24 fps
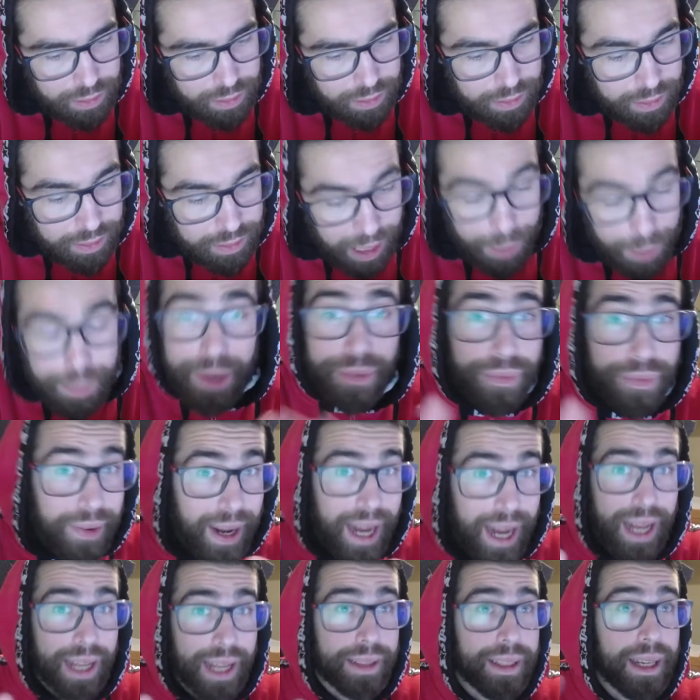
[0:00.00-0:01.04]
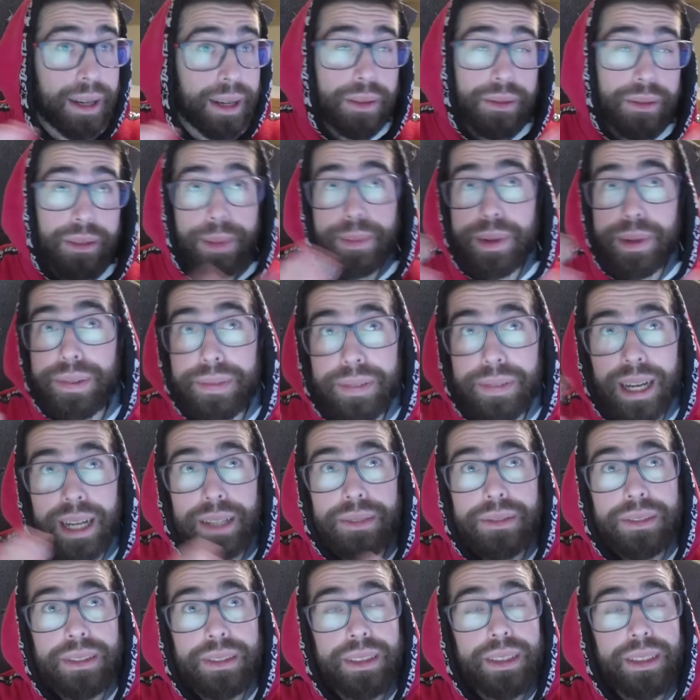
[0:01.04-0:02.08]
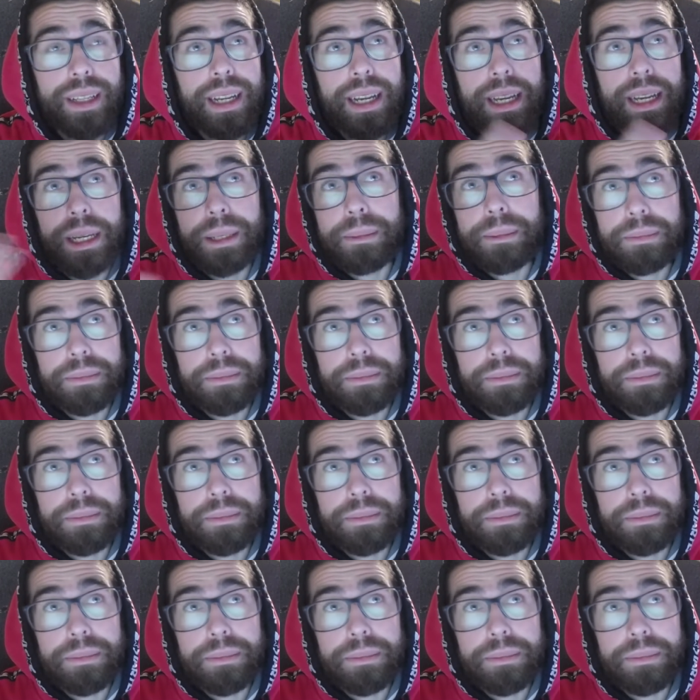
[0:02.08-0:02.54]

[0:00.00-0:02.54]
Number five. Uh, no, number five. Uh,